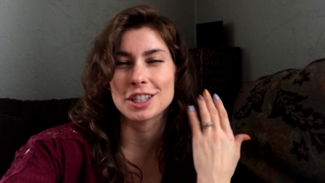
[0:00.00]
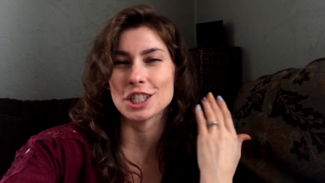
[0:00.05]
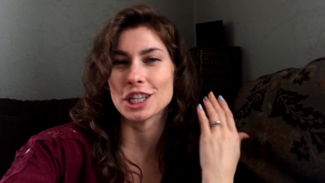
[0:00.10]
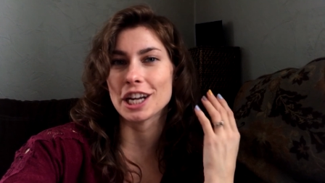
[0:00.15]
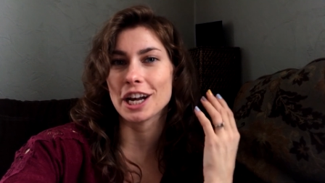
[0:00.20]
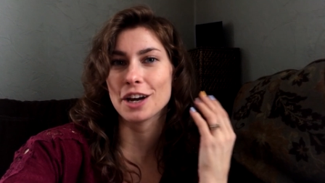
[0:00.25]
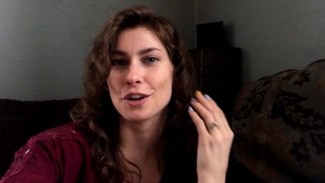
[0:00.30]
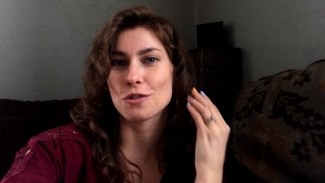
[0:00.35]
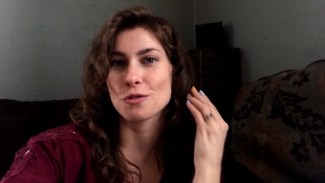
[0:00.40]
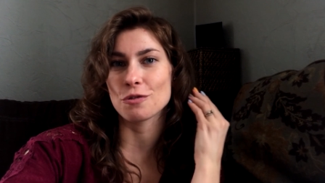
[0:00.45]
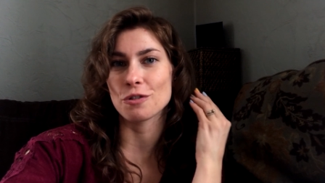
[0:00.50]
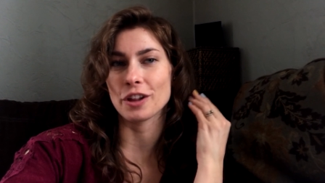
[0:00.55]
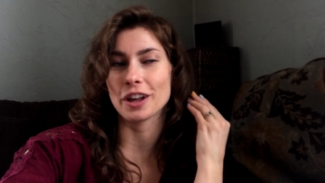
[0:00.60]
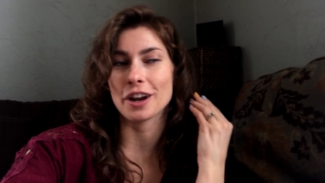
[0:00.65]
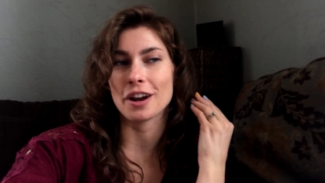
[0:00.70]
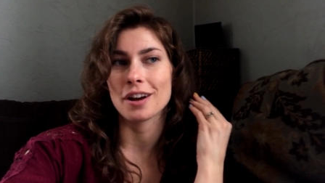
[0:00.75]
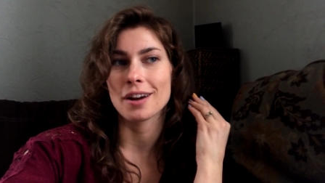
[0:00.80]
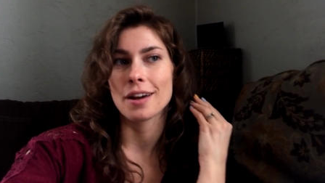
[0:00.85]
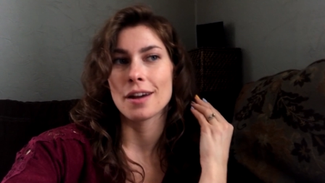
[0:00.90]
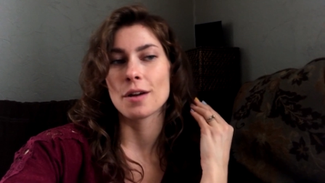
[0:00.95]
She kind of
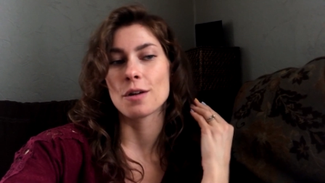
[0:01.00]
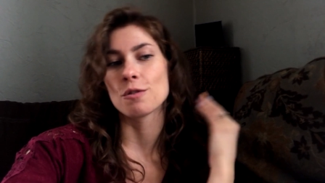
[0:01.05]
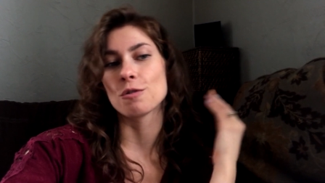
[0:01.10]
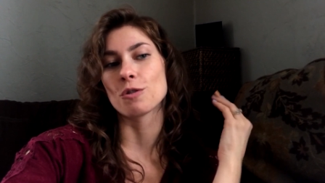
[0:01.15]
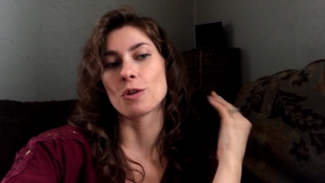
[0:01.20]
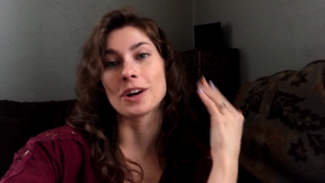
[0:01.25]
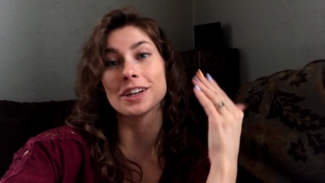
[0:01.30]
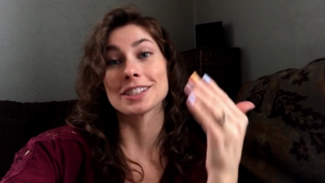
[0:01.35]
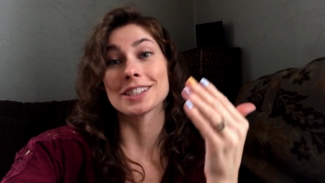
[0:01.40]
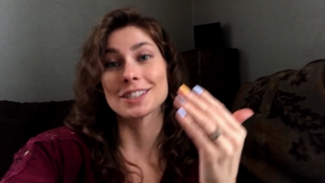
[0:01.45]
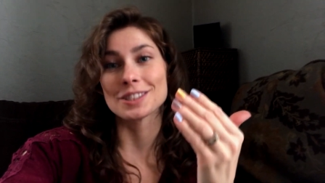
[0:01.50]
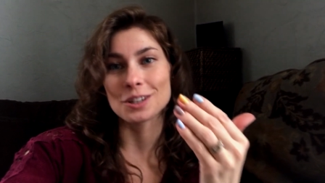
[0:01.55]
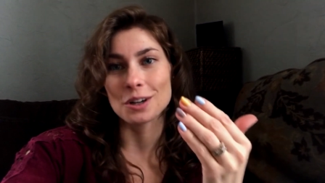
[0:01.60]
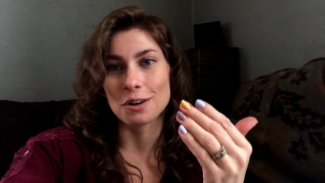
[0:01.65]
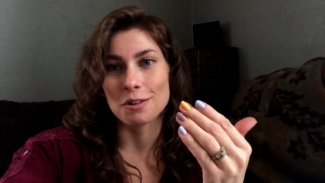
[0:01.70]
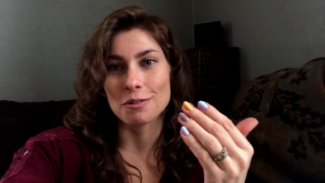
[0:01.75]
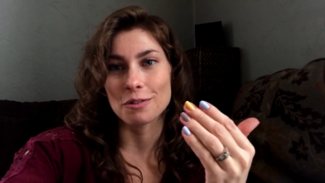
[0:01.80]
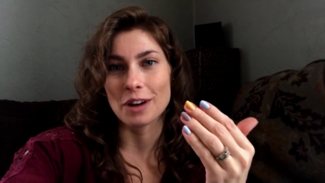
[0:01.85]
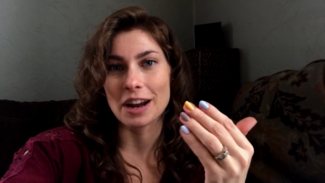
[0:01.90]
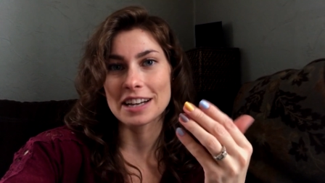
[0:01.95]
like forces
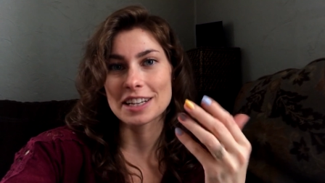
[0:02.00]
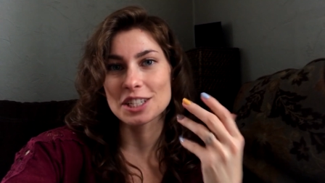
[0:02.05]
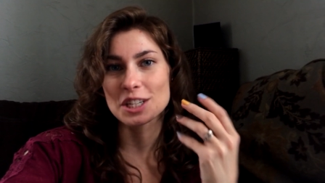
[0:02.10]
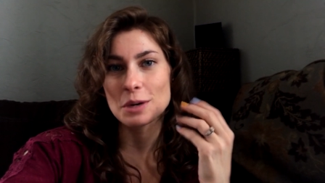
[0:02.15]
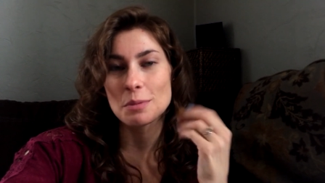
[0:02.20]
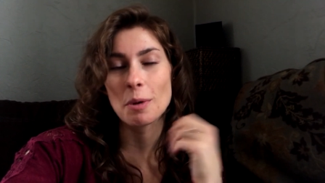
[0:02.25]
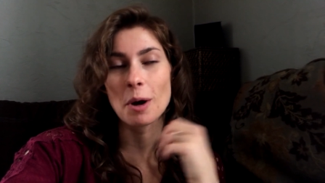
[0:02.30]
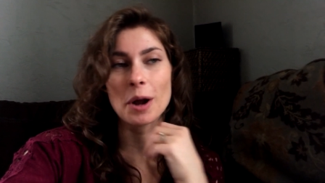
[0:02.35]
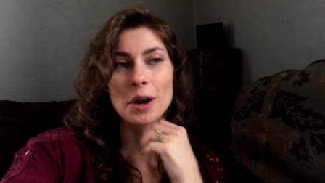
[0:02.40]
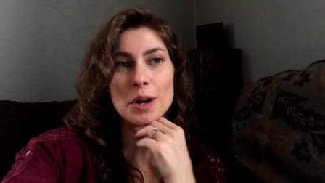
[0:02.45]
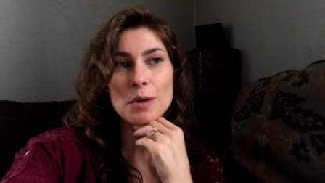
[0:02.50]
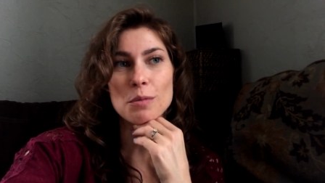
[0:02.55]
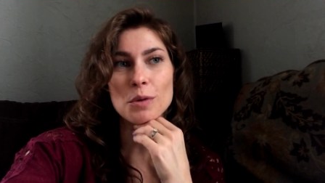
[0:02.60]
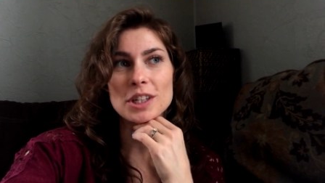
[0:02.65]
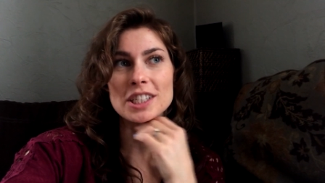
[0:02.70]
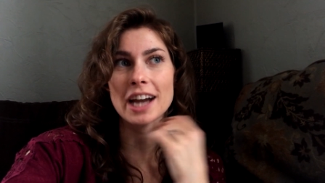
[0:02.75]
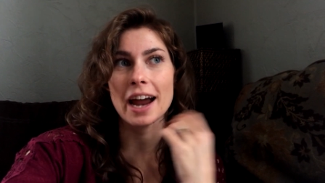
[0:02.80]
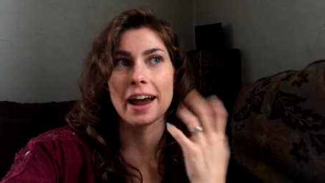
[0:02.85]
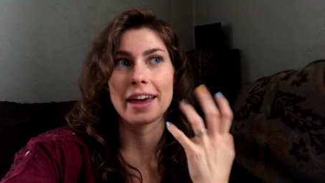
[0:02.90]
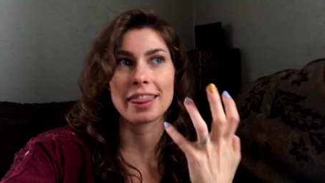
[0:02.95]
her friendship on him,
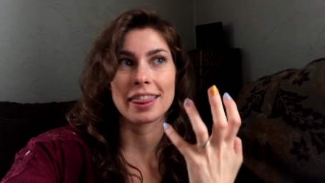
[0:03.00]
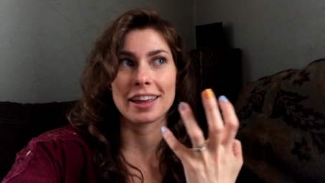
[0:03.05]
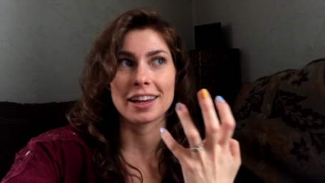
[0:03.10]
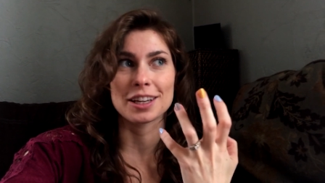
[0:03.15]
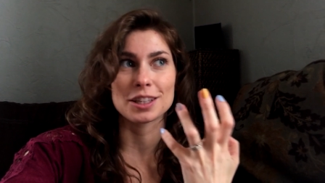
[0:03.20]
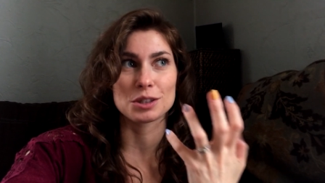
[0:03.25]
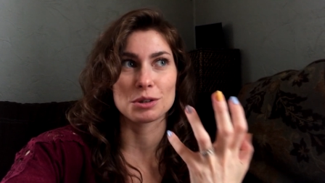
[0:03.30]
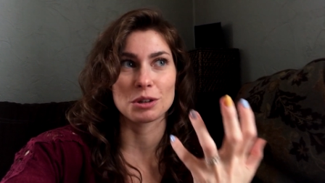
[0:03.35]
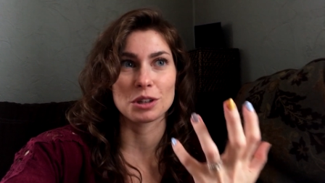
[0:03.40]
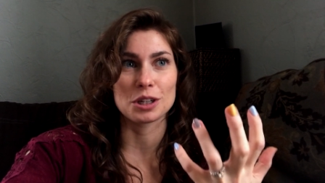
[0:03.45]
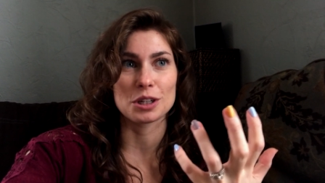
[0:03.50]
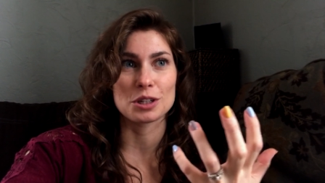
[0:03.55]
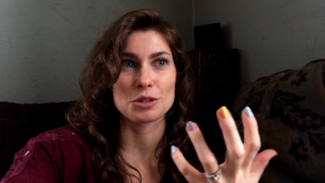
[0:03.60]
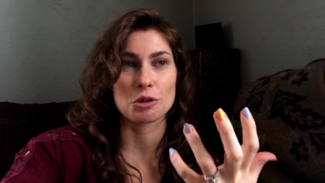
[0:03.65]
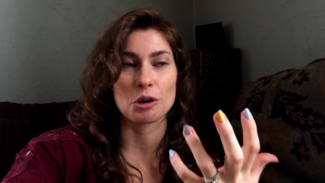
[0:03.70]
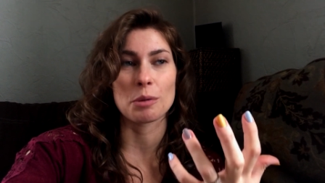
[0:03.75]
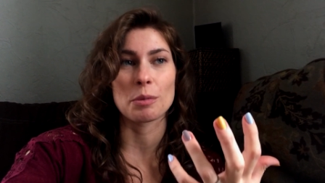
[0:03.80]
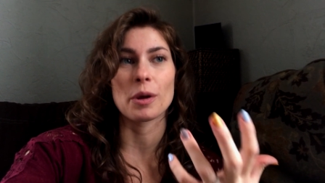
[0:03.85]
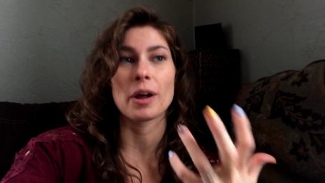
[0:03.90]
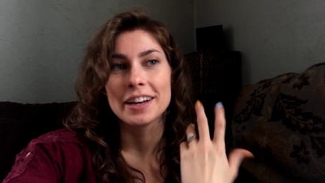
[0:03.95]
which I think is really
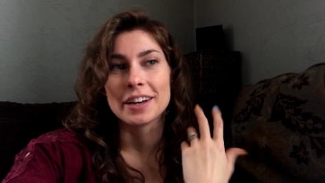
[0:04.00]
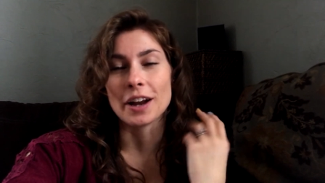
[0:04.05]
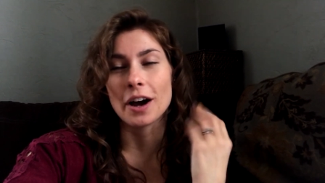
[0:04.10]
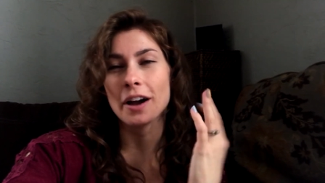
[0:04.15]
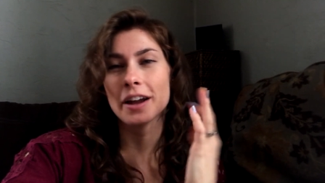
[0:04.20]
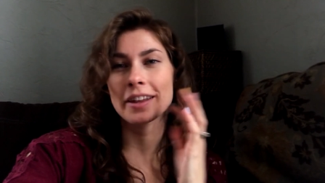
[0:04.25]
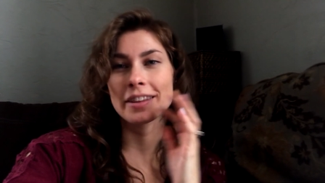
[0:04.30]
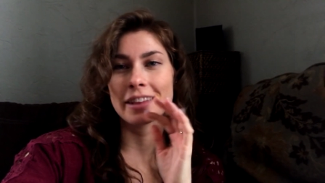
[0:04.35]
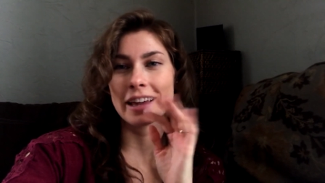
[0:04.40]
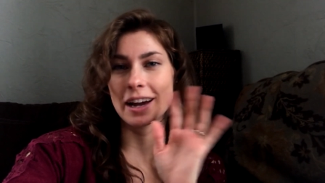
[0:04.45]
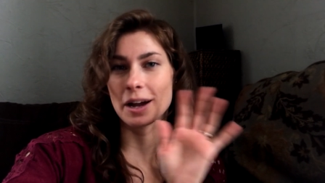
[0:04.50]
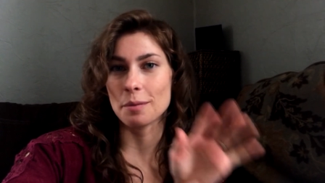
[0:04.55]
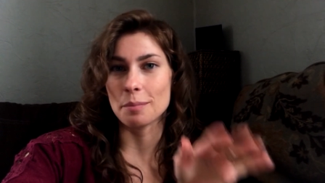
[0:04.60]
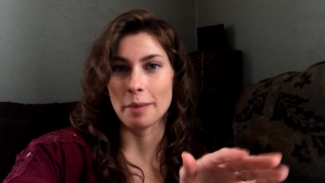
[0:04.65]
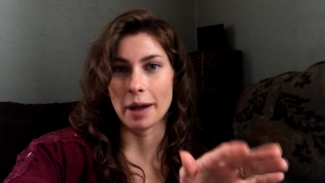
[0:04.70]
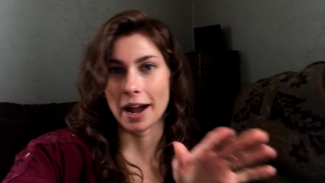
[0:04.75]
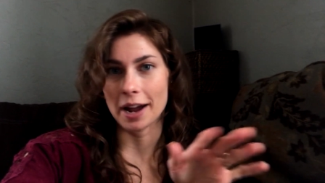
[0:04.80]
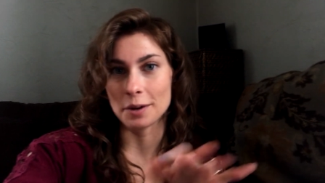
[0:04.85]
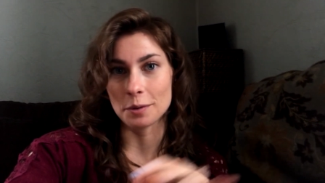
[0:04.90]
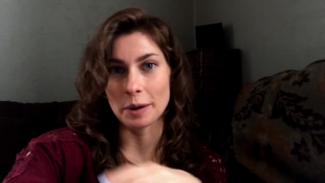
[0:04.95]
adorable. Not in like a
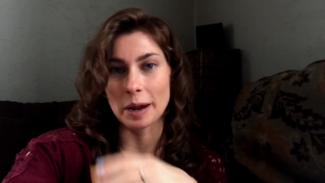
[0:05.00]
bad